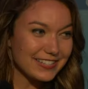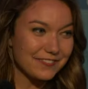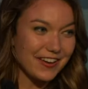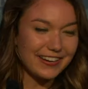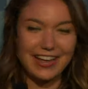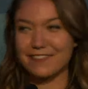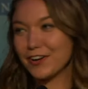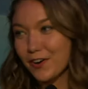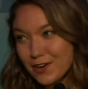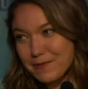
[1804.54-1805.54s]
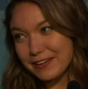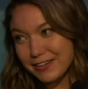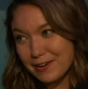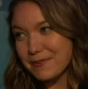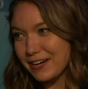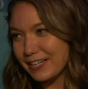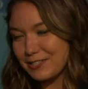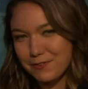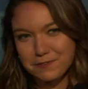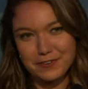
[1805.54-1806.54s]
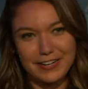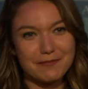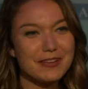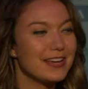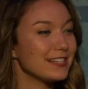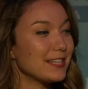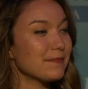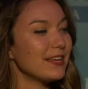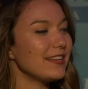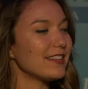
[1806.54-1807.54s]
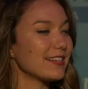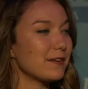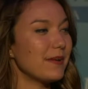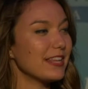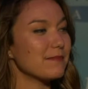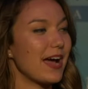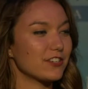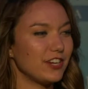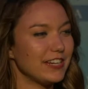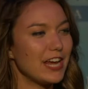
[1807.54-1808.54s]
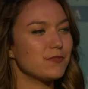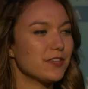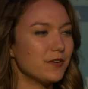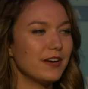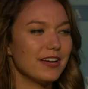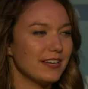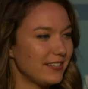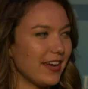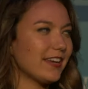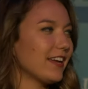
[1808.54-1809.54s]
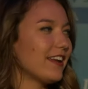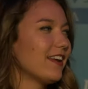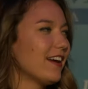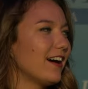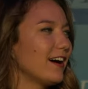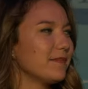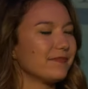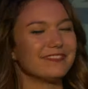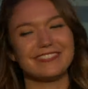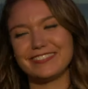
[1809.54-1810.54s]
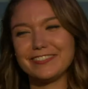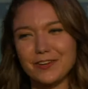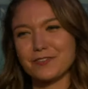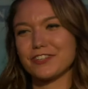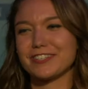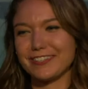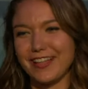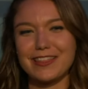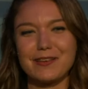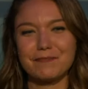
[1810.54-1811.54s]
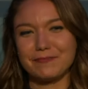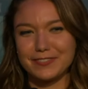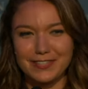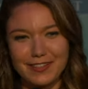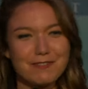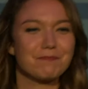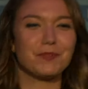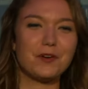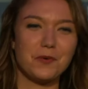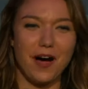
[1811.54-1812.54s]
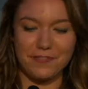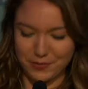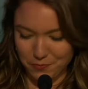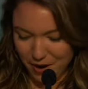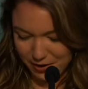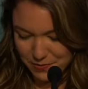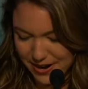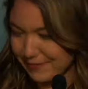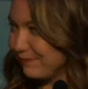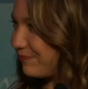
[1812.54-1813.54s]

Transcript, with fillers: event? Have you heard about Young Americans for Freedom? Something that's going to make them actually engage with you. Take it. Um, don't just let them blow you off and walk away.